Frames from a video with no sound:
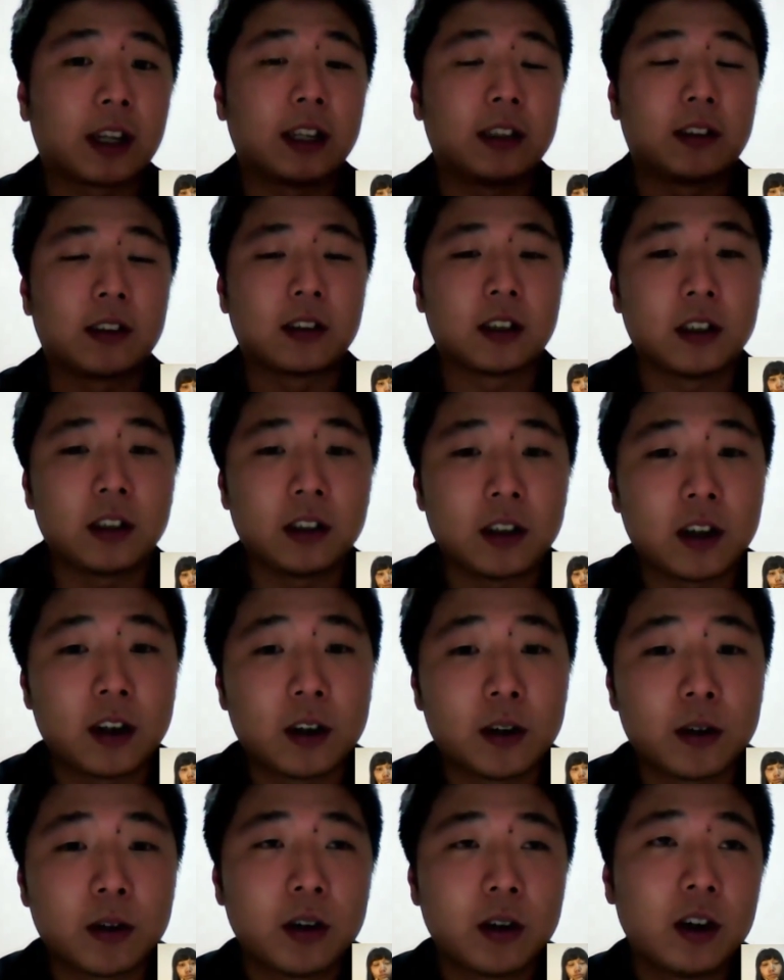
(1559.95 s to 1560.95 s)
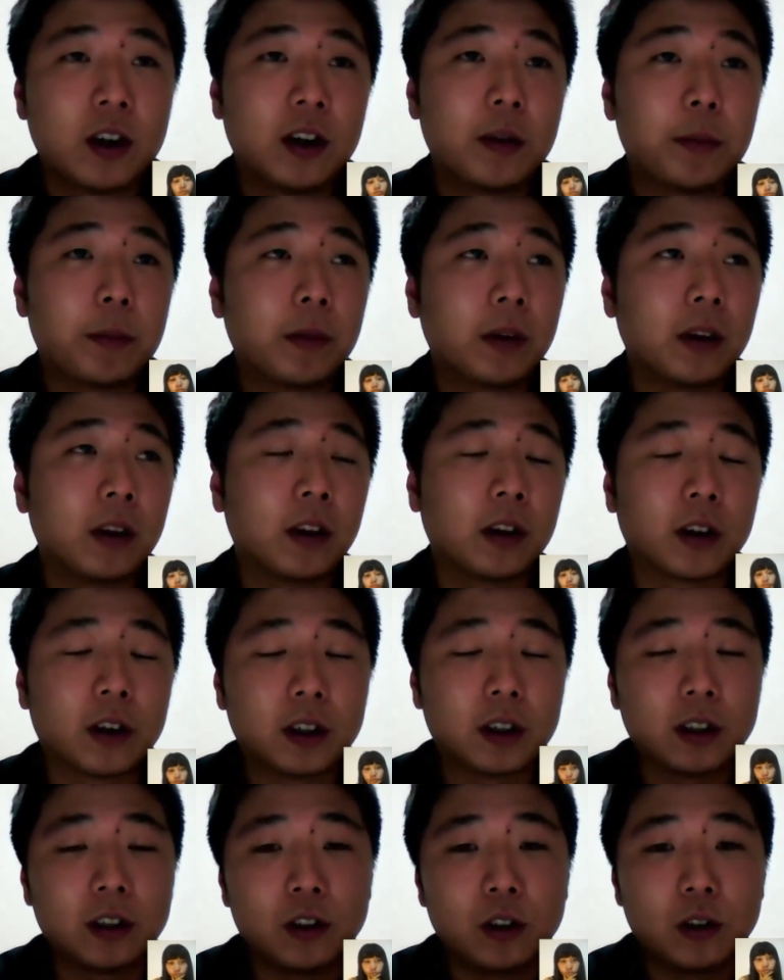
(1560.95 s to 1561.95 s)
I didn't know,
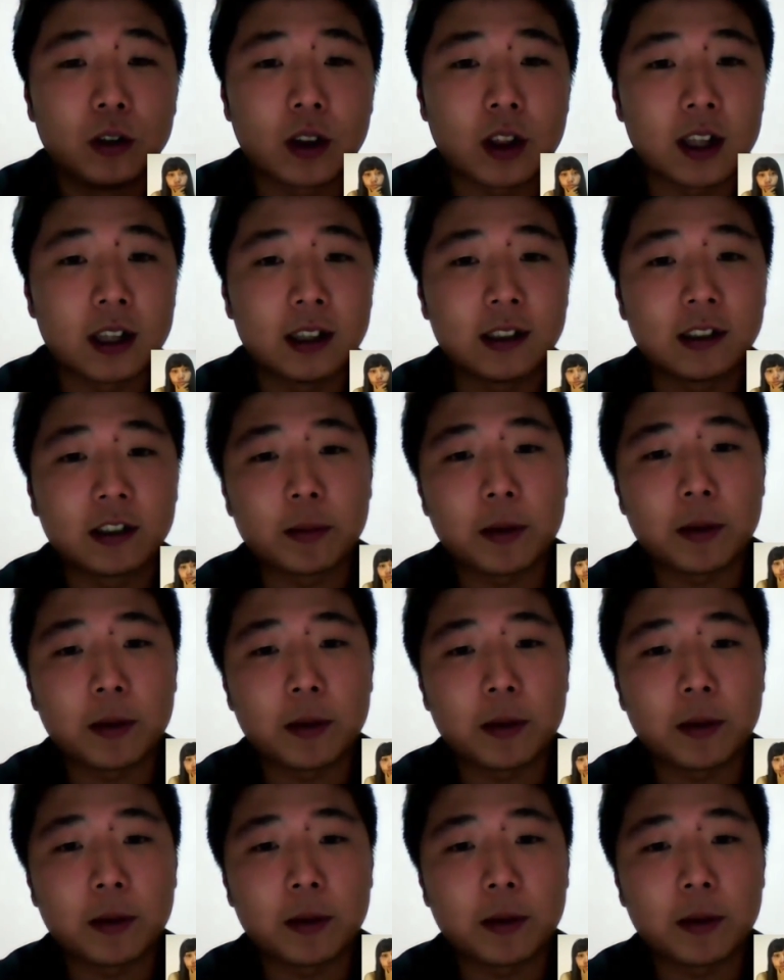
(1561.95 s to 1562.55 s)
learn new things